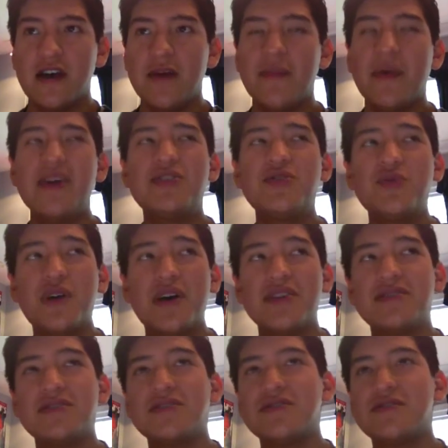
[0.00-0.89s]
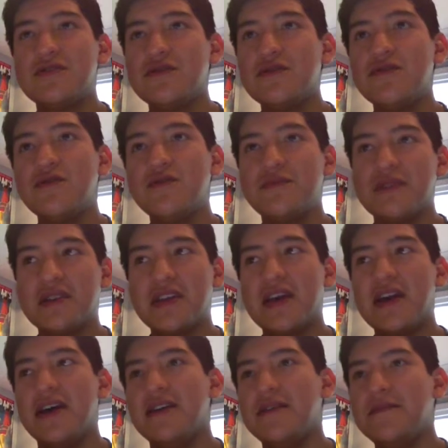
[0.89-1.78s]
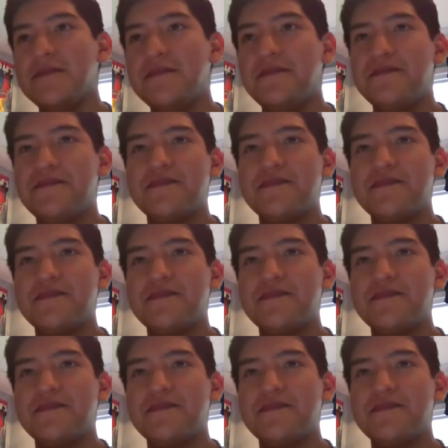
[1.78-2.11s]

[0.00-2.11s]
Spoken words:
My 2002, again,